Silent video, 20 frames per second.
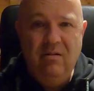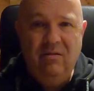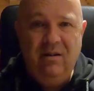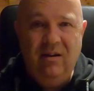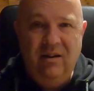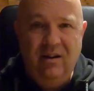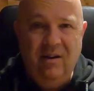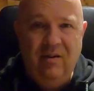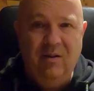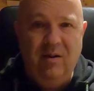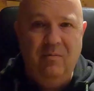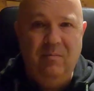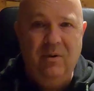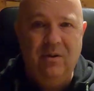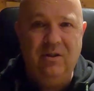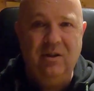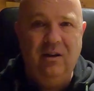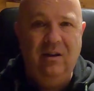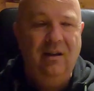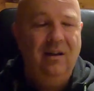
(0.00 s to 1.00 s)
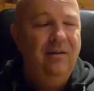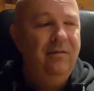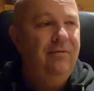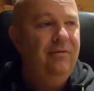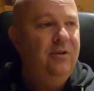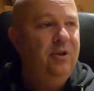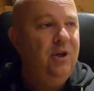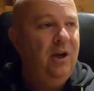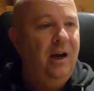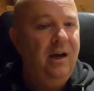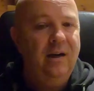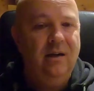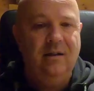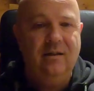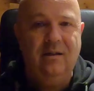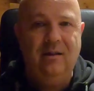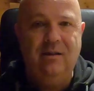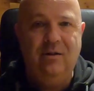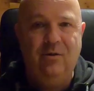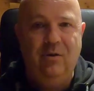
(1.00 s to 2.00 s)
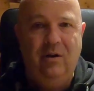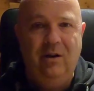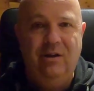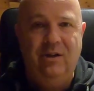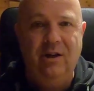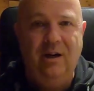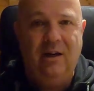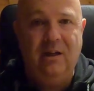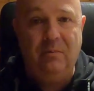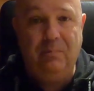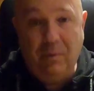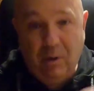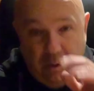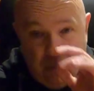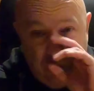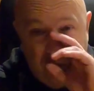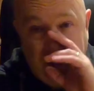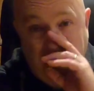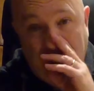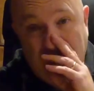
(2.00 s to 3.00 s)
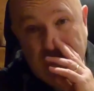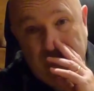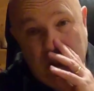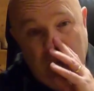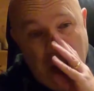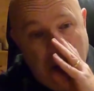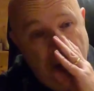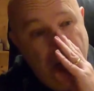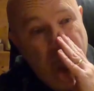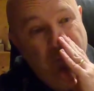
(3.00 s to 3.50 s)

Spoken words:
You know how much I love jacks, trolley jacks, bottle jacks,